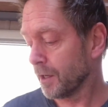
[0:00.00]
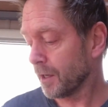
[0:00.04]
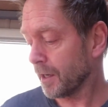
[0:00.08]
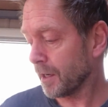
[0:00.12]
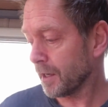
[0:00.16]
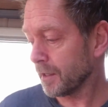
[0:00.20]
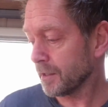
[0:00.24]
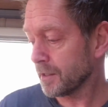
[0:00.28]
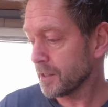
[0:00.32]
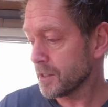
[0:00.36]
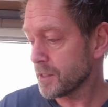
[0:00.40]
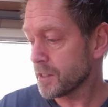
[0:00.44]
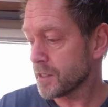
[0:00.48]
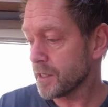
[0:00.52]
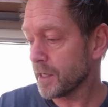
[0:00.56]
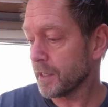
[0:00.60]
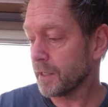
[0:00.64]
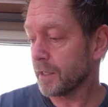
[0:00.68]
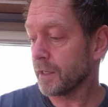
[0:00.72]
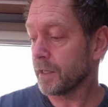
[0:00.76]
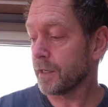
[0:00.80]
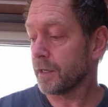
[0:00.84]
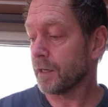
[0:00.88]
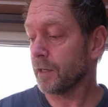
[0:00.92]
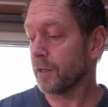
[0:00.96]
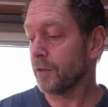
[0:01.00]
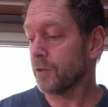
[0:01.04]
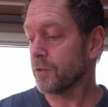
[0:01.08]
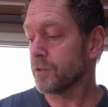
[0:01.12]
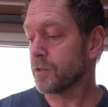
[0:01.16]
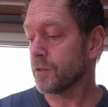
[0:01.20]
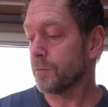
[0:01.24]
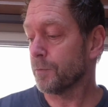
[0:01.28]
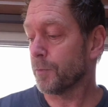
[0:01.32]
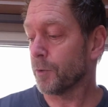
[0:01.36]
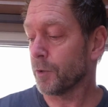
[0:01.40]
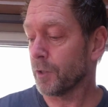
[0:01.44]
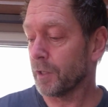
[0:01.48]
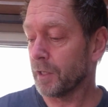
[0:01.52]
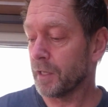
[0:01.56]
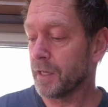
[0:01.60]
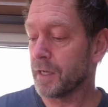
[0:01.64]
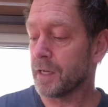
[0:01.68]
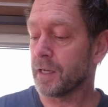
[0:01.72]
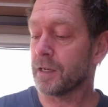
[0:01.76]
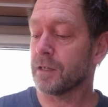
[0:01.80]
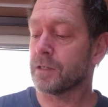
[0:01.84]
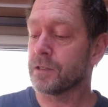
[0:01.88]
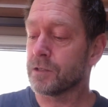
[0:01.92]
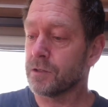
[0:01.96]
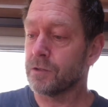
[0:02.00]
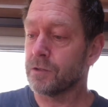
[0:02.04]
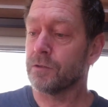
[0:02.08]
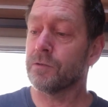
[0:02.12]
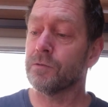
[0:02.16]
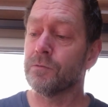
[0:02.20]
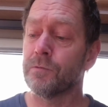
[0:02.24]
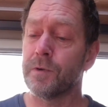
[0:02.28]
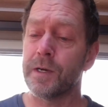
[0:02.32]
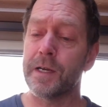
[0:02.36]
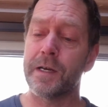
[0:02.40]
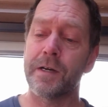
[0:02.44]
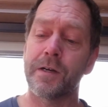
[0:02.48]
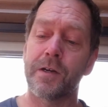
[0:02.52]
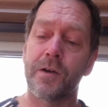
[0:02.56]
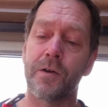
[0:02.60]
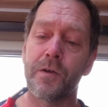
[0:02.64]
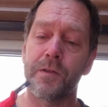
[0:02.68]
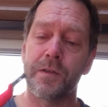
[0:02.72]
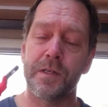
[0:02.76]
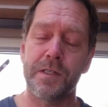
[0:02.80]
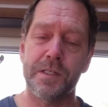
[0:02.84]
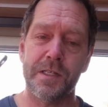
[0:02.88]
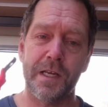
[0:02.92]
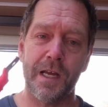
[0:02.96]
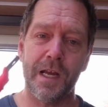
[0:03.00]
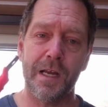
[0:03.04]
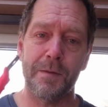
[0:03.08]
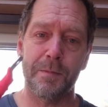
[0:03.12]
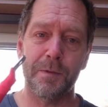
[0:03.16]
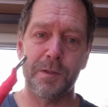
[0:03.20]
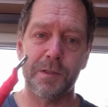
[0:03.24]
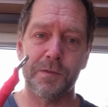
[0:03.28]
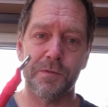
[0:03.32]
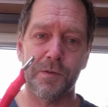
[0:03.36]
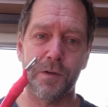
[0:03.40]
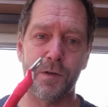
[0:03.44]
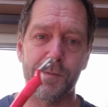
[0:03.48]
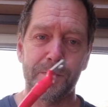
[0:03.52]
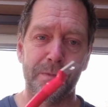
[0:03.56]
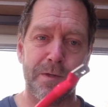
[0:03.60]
and incidentally I'll also put a link to where I got these cables from,